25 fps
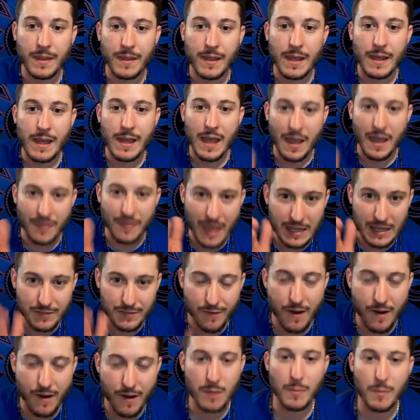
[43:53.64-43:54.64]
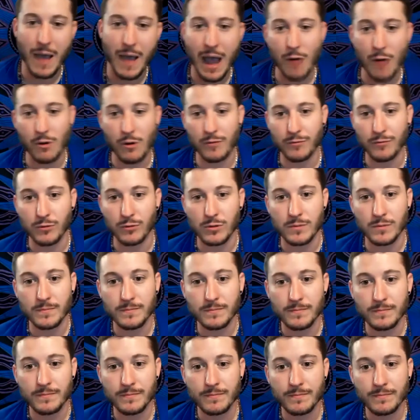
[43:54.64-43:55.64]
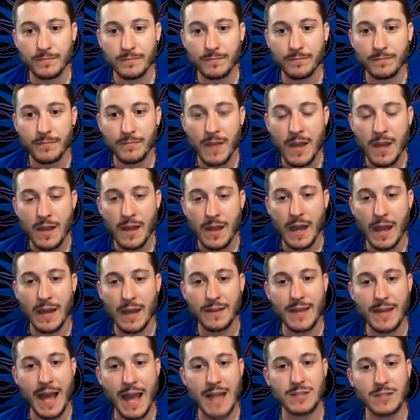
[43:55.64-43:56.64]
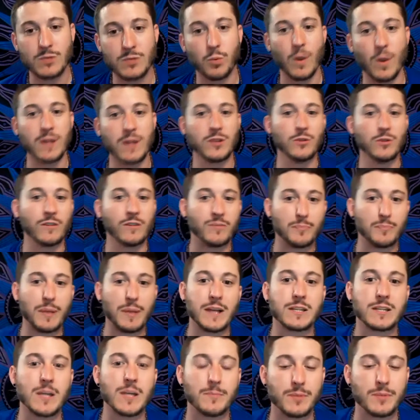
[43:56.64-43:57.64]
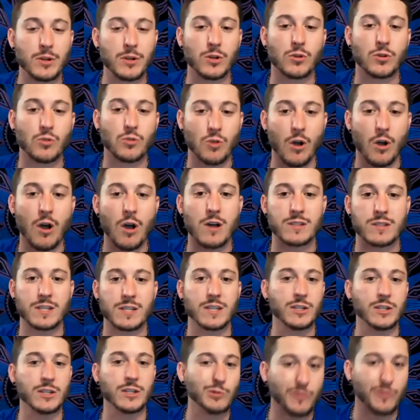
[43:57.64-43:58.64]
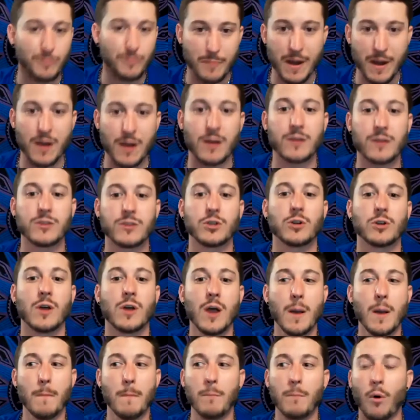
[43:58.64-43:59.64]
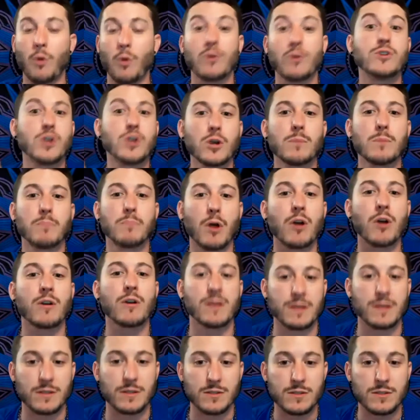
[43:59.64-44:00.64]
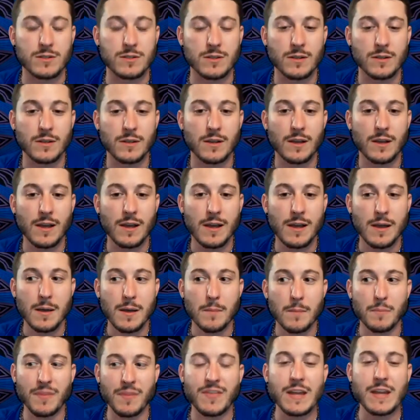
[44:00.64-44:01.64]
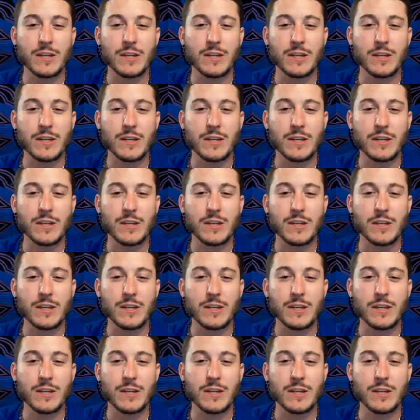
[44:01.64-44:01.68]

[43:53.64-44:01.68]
And that's very powerful. And that's when you have picked up your cross and you have borne your burdens. But then you